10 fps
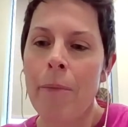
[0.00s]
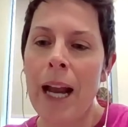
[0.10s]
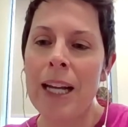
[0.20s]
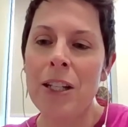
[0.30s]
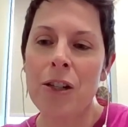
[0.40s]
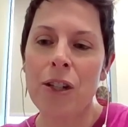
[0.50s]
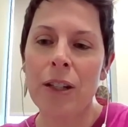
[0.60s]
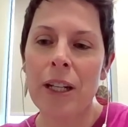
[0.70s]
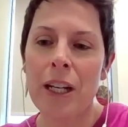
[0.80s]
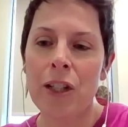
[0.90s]
Many
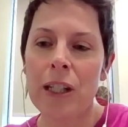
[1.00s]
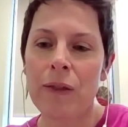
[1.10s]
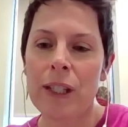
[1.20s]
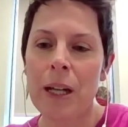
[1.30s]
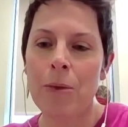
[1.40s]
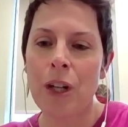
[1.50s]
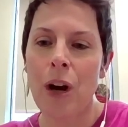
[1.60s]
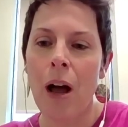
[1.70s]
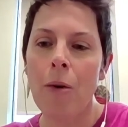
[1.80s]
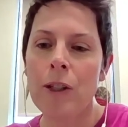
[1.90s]
digital initiatives seem to
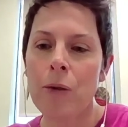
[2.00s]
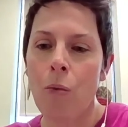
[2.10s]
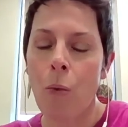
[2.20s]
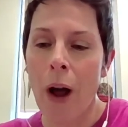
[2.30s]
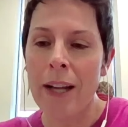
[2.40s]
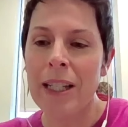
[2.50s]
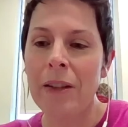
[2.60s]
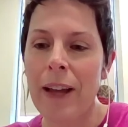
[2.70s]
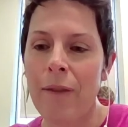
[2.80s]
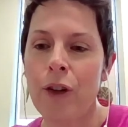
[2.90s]
not want
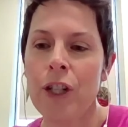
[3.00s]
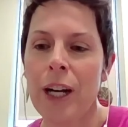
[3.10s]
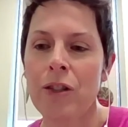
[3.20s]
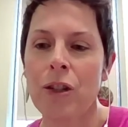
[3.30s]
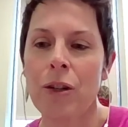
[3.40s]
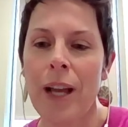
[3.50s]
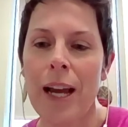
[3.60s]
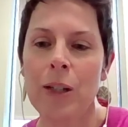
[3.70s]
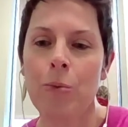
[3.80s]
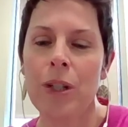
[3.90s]
to leverage external
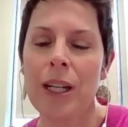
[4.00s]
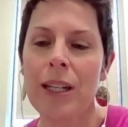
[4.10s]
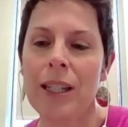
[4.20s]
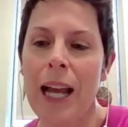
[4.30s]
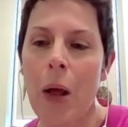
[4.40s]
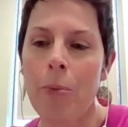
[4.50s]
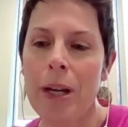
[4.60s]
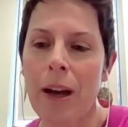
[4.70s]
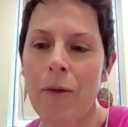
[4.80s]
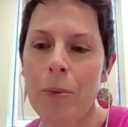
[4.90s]
expertise in
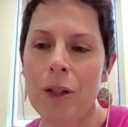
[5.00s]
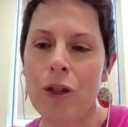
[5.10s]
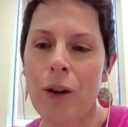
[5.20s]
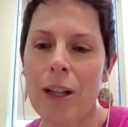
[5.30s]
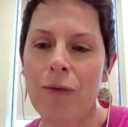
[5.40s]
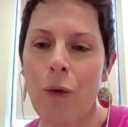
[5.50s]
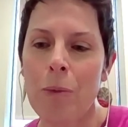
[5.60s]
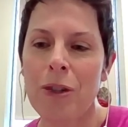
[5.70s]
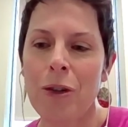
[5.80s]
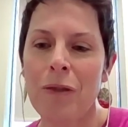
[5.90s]
helping governments
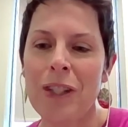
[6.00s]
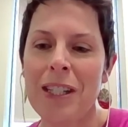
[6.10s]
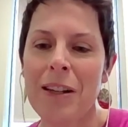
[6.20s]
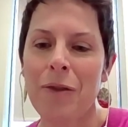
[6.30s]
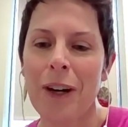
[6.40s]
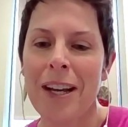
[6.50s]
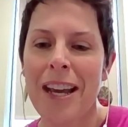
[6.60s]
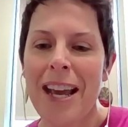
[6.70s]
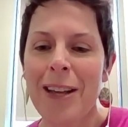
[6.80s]
transform service delivery.